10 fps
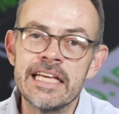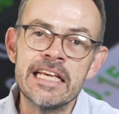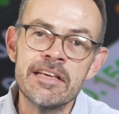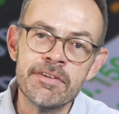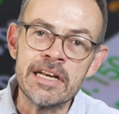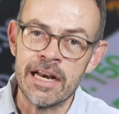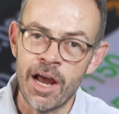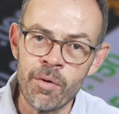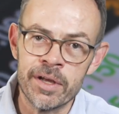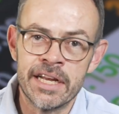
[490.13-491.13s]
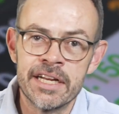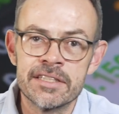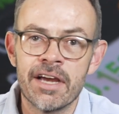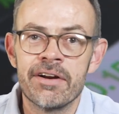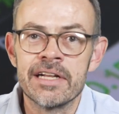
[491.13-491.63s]
even lower than it
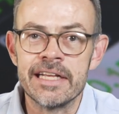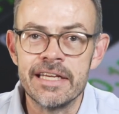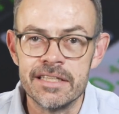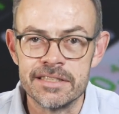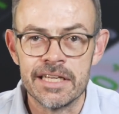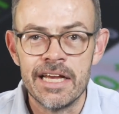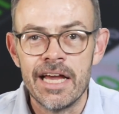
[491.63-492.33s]
currently is.